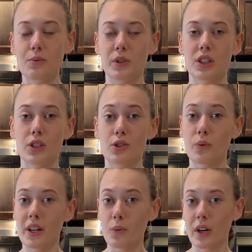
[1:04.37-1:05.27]
which is
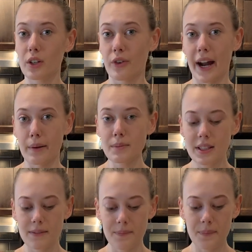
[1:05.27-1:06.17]
21
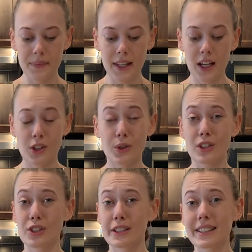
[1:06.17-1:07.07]
grams. You
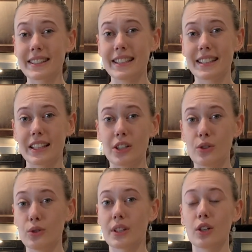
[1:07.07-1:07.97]
can just as easily
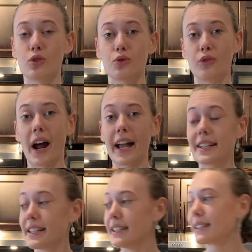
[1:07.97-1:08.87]
use dried
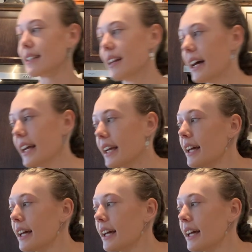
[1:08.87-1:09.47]
yeast like